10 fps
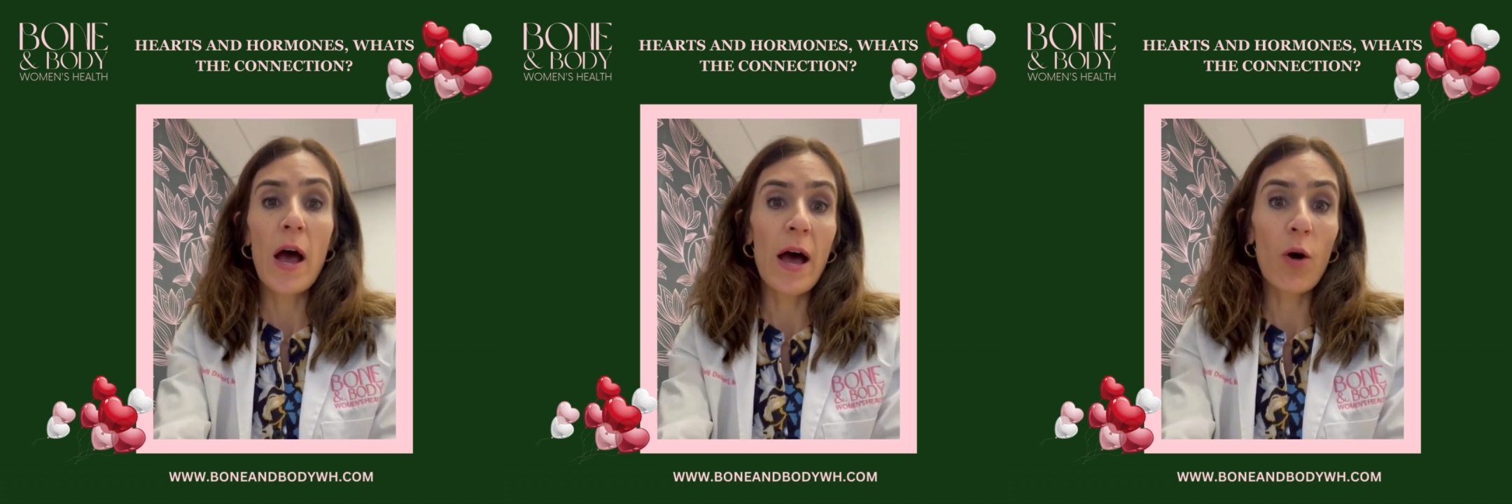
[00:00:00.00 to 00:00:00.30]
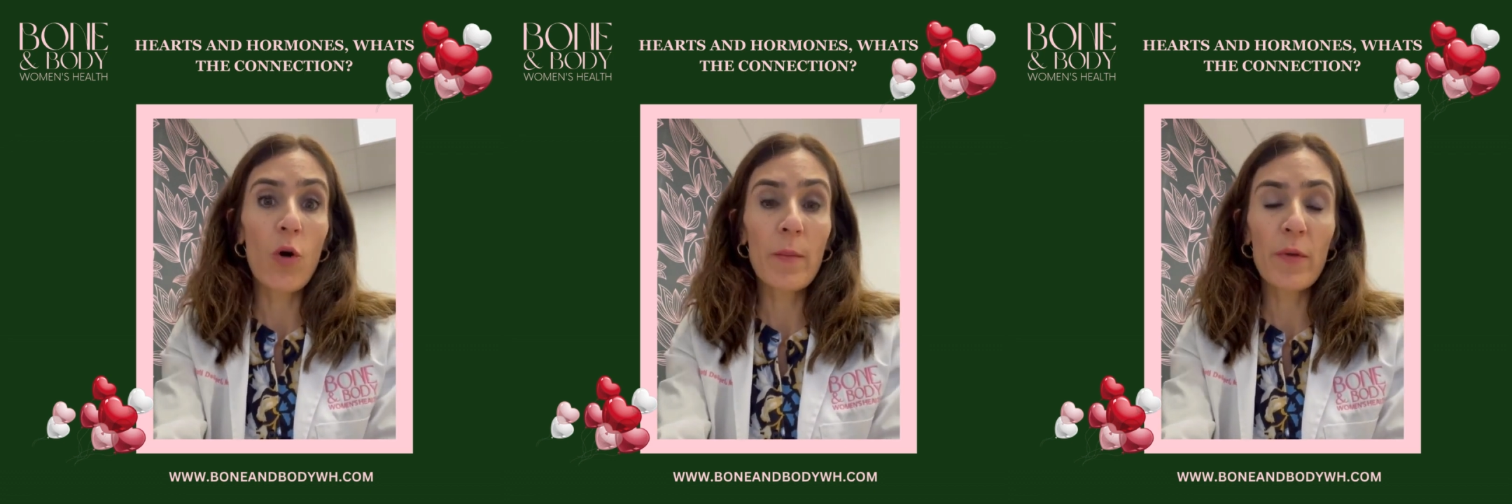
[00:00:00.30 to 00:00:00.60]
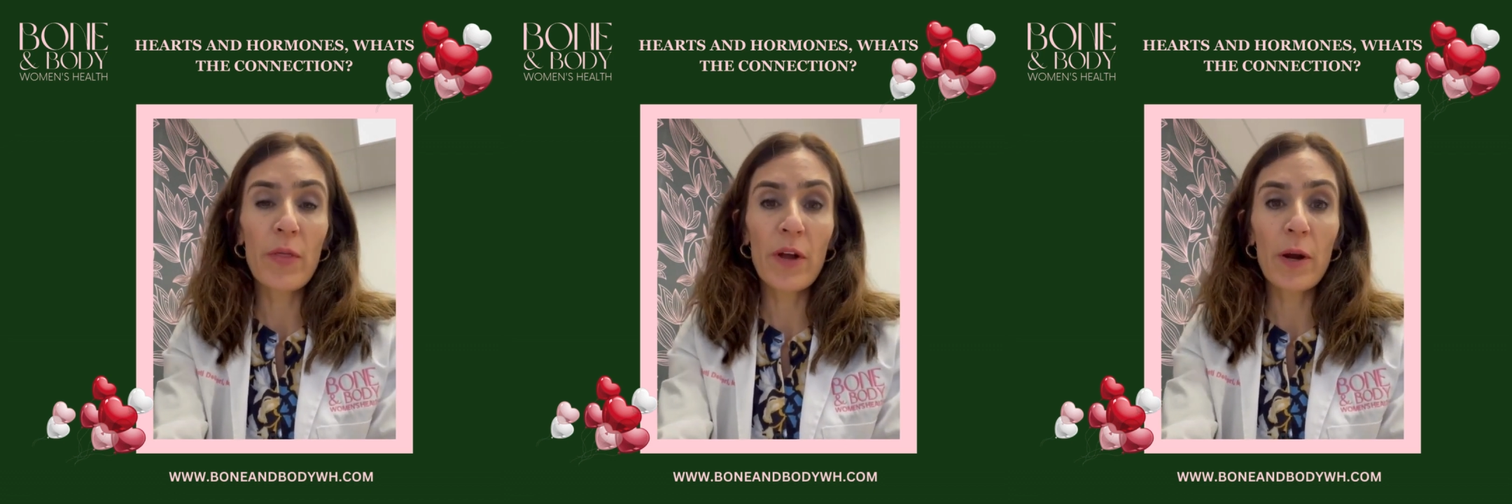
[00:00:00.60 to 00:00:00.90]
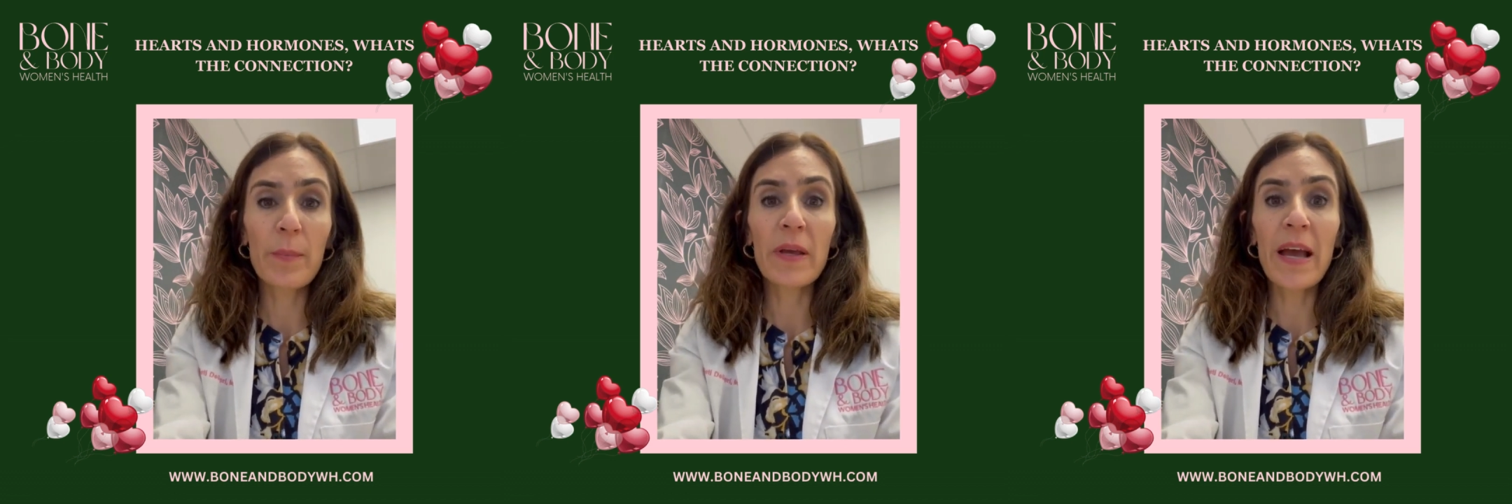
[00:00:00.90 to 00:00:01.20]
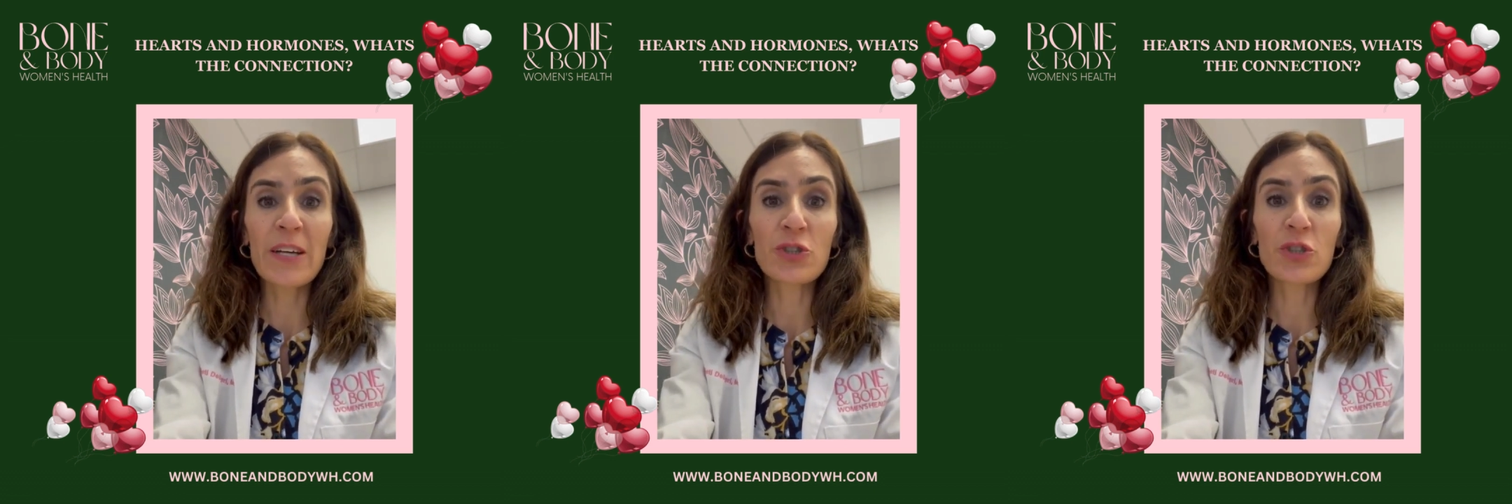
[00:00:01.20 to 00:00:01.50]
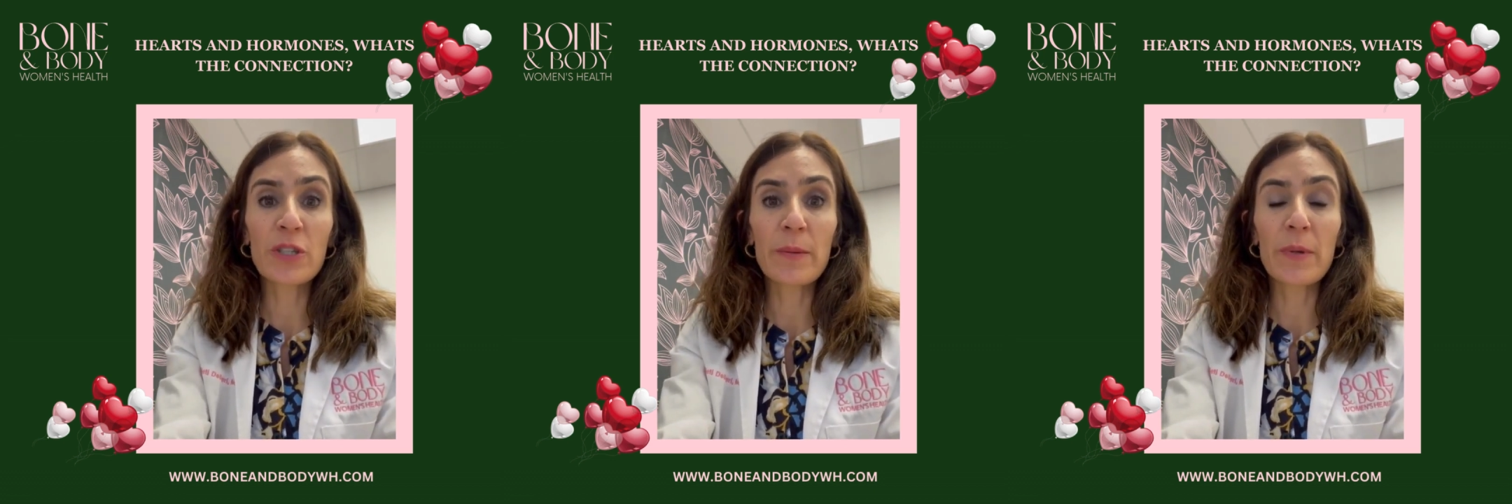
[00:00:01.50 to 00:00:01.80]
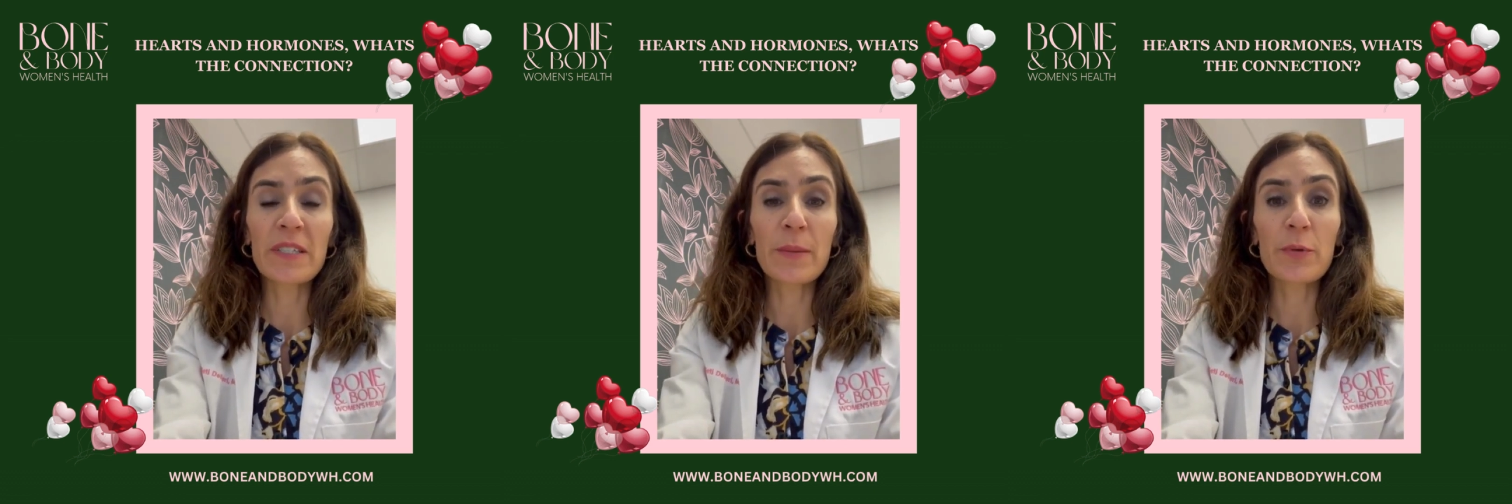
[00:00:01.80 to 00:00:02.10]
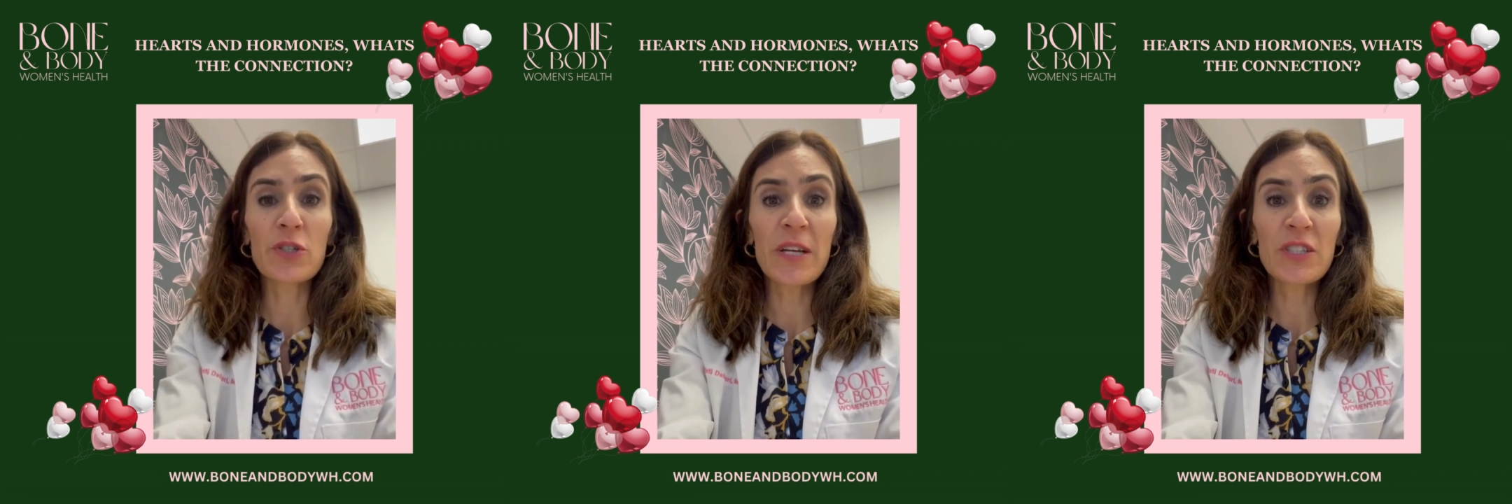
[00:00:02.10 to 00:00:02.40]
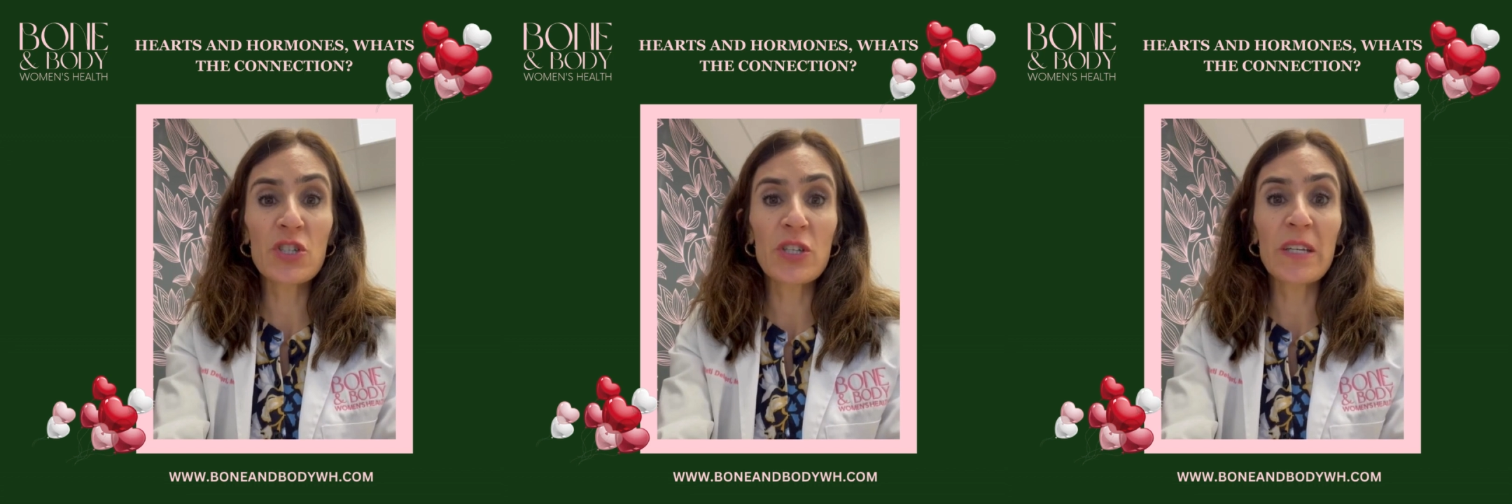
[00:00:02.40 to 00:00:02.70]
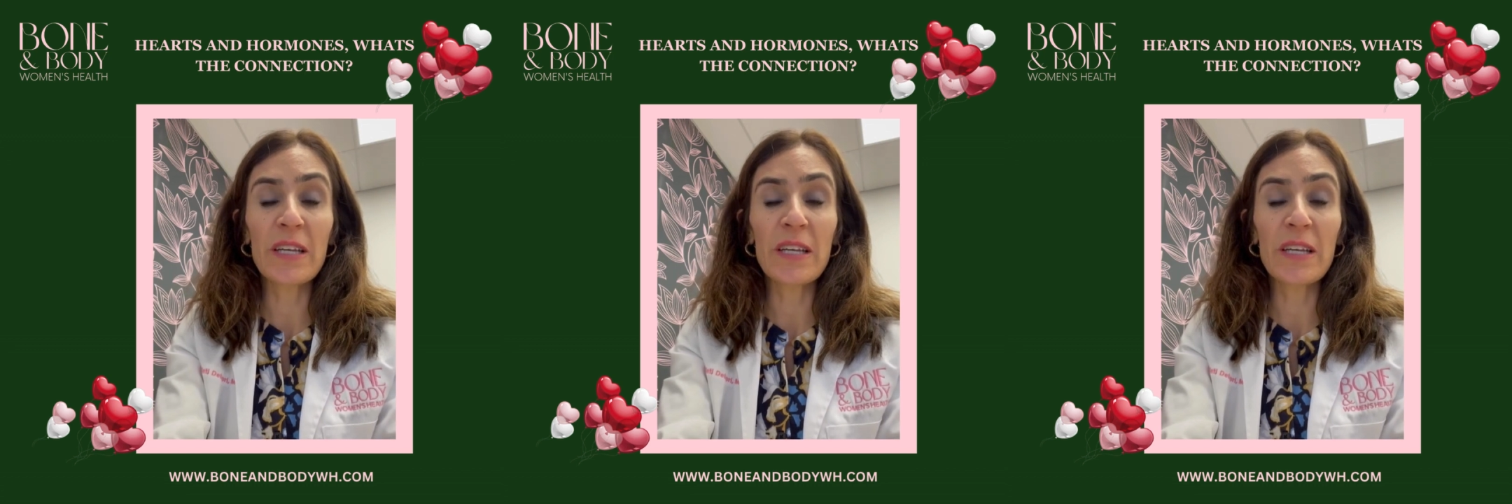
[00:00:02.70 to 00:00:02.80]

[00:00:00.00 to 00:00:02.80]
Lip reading: hormone therapy, estrogen plus a progestogen,